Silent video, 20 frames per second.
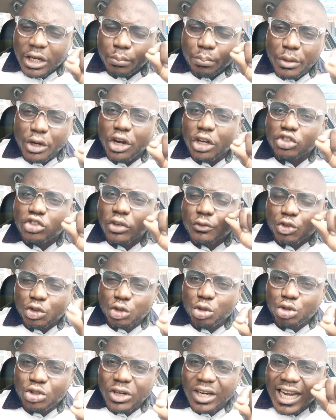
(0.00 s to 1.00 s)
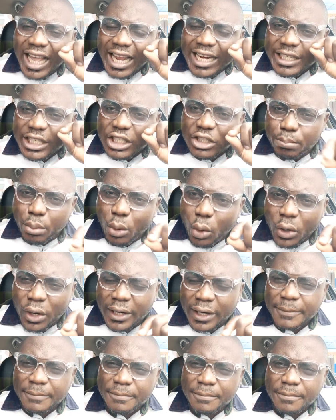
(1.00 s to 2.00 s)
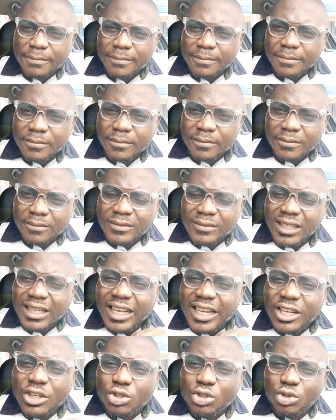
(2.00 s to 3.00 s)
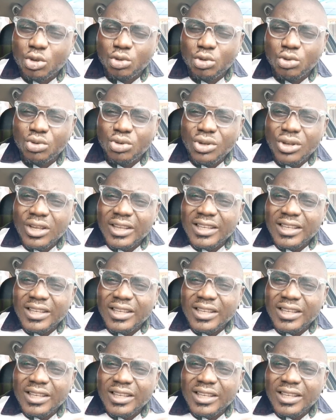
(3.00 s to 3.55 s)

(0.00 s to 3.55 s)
millions of children like this boy, is to